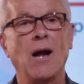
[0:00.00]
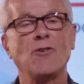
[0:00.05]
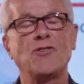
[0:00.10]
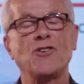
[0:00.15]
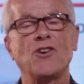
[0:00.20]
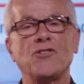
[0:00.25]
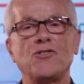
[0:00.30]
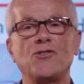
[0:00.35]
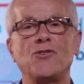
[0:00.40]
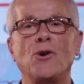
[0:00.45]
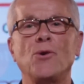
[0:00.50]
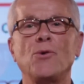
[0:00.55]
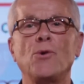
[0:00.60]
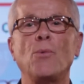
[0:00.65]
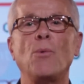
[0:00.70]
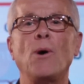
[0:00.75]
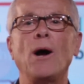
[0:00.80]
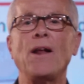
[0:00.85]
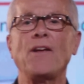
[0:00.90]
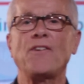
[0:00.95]
I'll just show
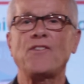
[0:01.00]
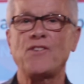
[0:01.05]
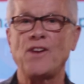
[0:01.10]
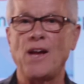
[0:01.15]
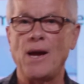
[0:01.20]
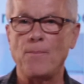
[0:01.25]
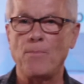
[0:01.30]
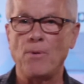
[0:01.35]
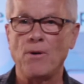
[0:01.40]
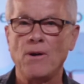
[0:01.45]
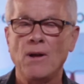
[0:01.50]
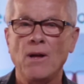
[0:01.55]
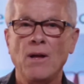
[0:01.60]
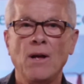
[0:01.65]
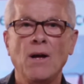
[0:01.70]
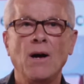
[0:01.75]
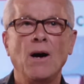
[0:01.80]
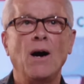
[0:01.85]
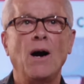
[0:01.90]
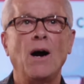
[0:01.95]
you one example
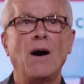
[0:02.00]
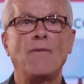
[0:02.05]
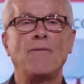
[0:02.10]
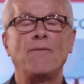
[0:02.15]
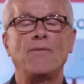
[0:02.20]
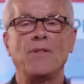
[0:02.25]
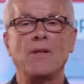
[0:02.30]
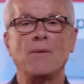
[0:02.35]
of